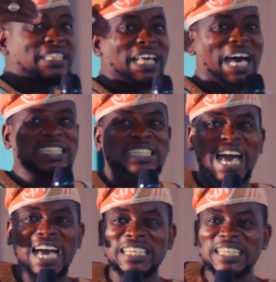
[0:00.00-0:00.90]
that
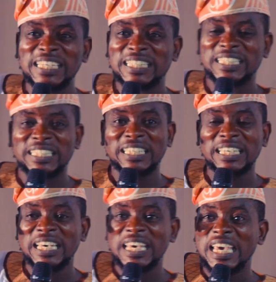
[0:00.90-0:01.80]
there is
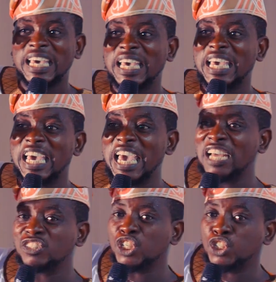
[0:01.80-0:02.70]

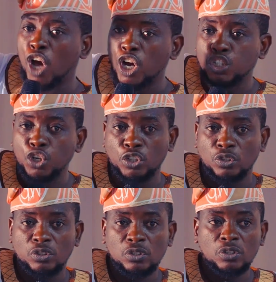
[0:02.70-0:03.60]
a reduction